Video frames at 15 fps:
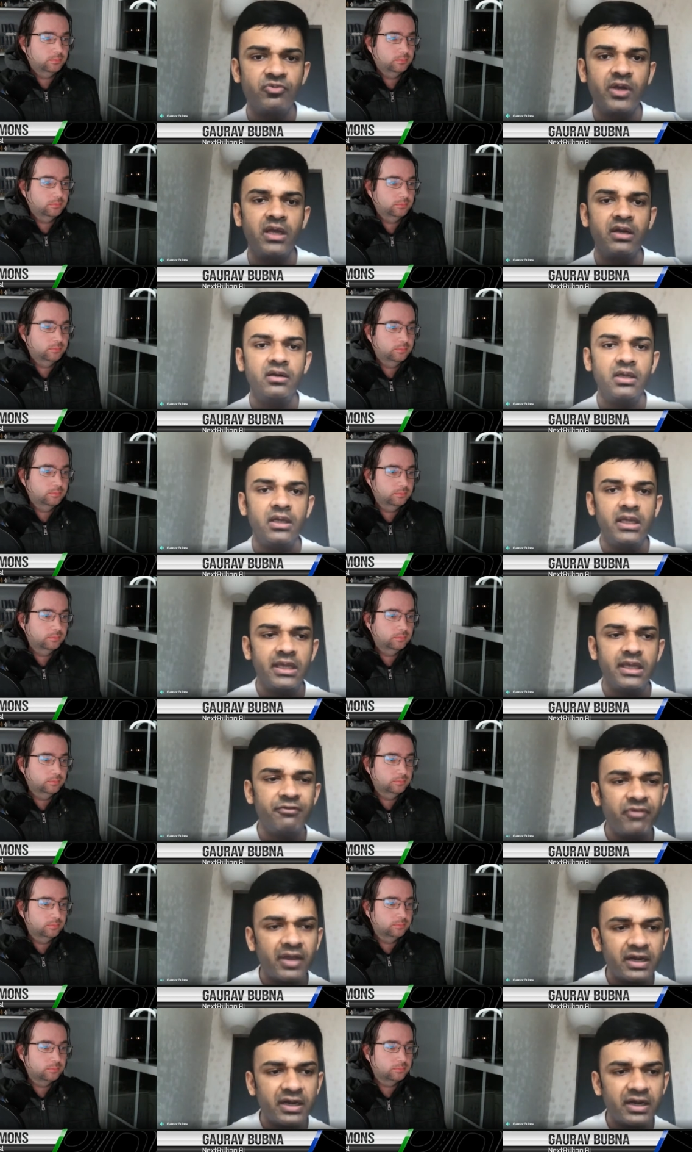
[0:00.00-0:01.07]
Speaker 1: where
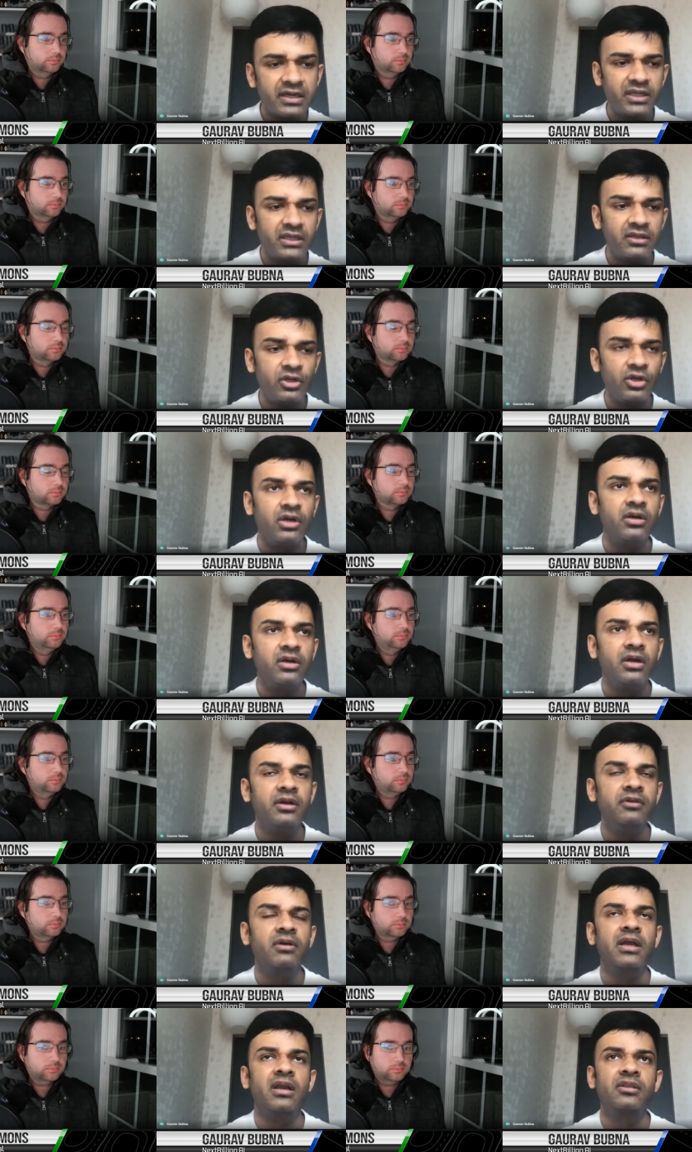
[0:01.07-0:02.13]
effectively, you know,
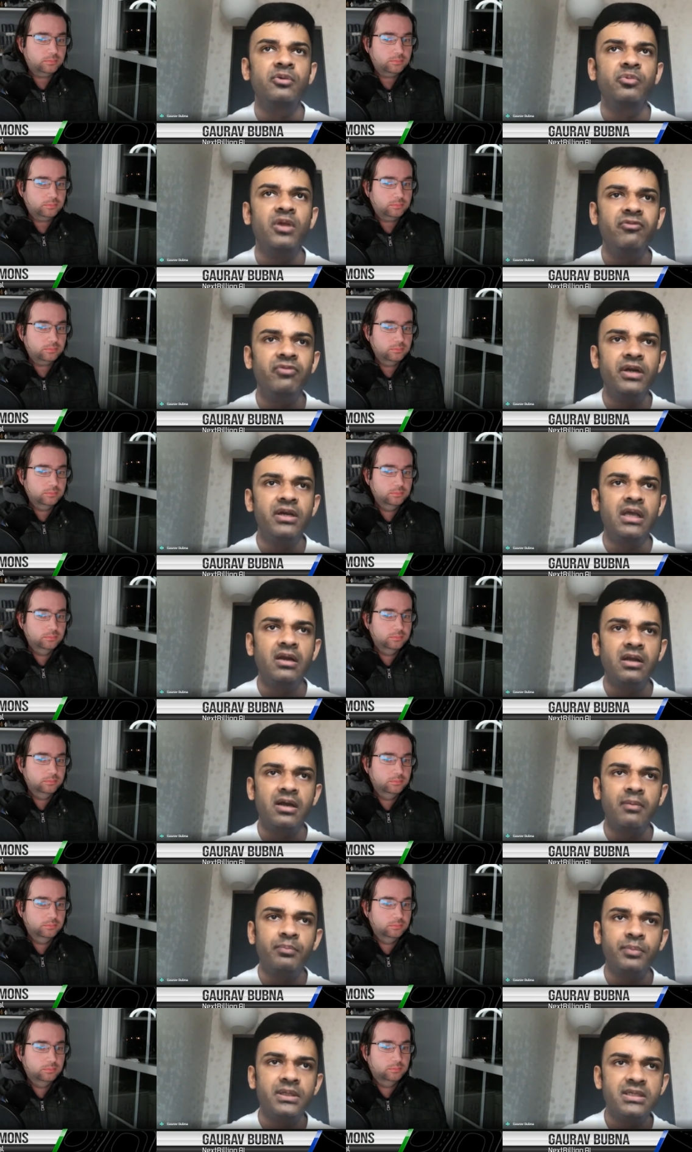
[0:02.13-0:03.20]
another way we tell
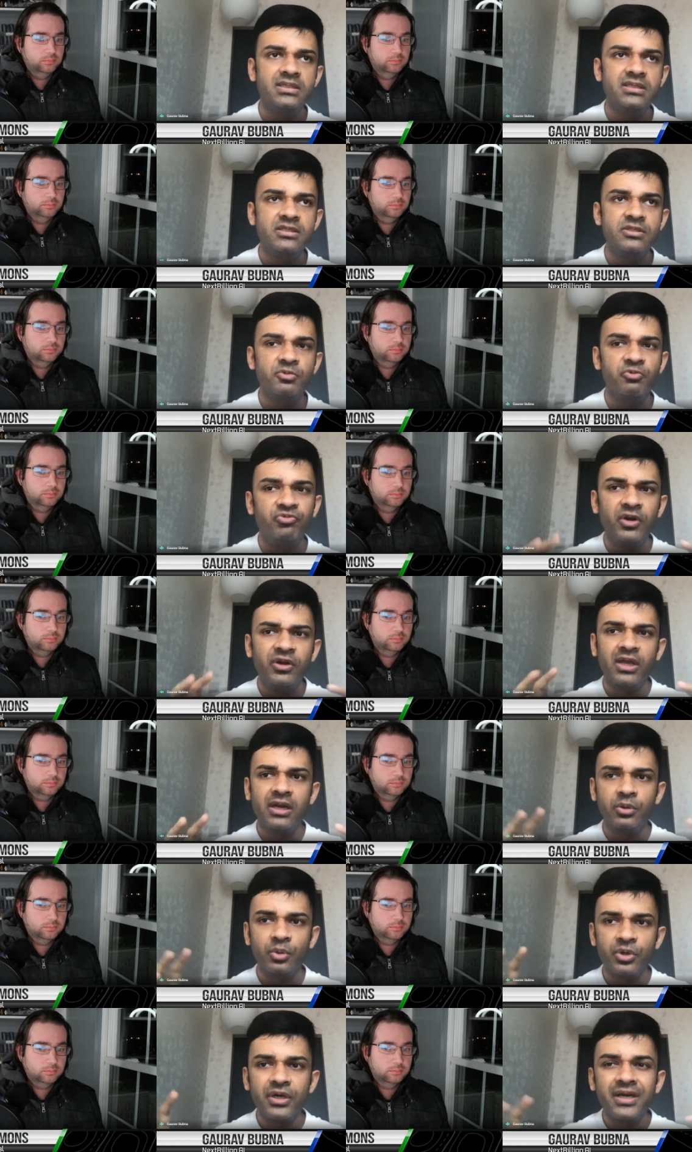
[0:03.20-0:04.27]
companies is we're trying
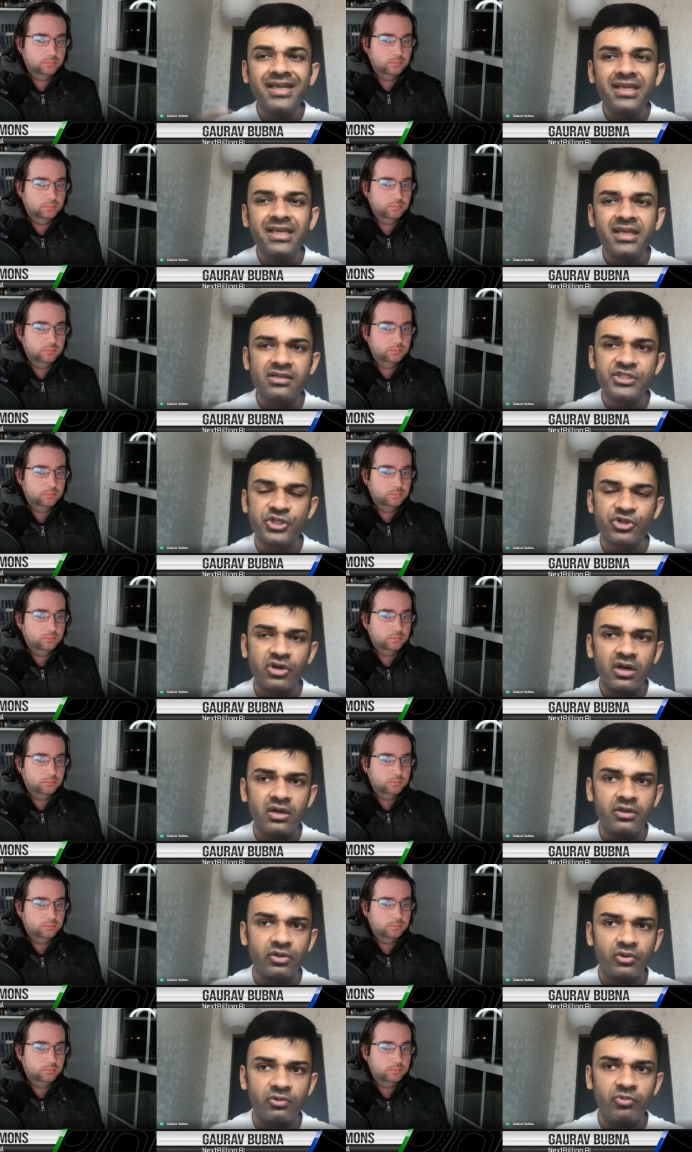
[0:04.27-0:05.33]
to
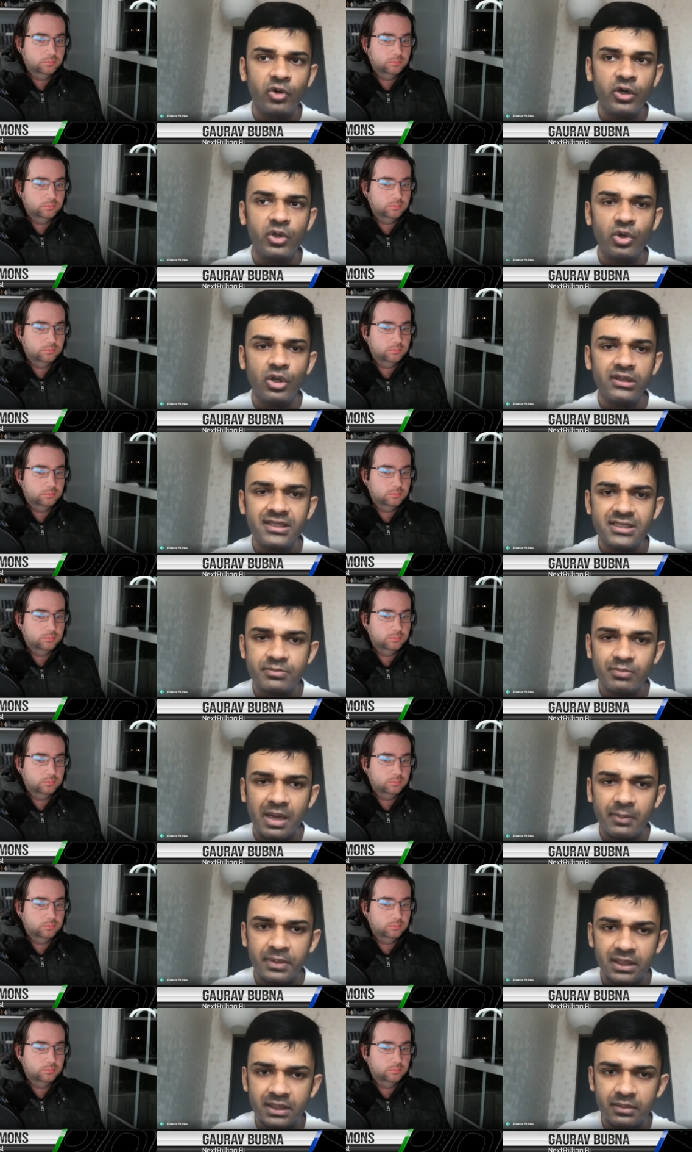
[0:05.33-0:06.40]
deconstruct what all these
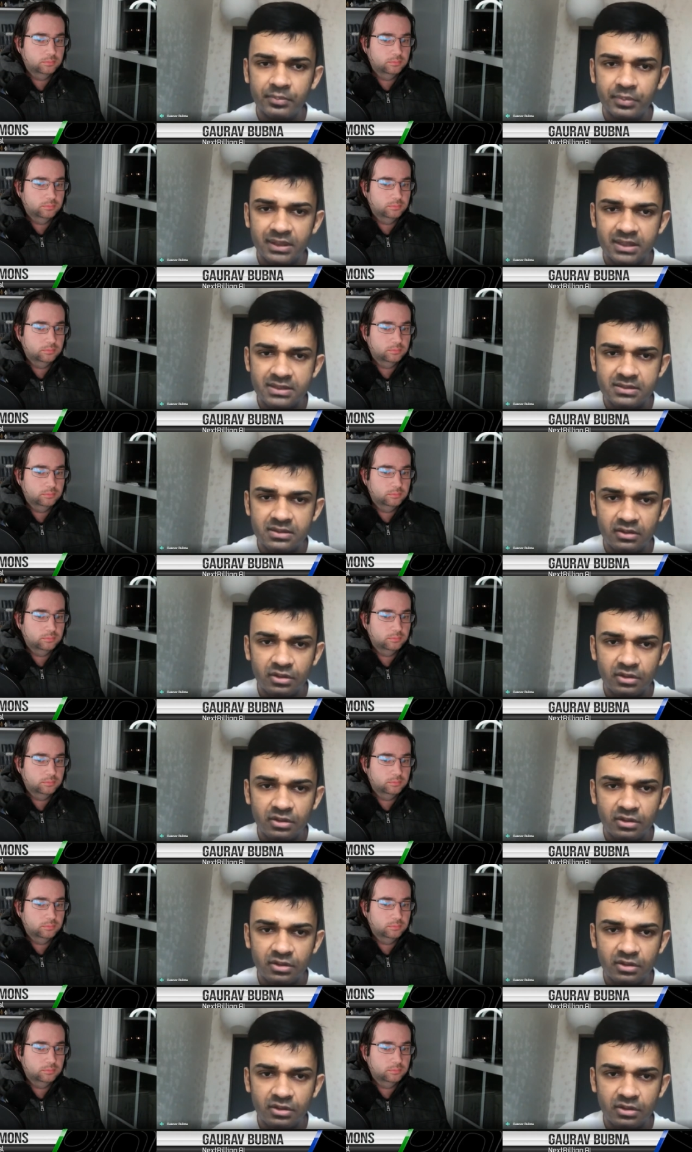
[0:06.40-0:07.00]
mapping companies,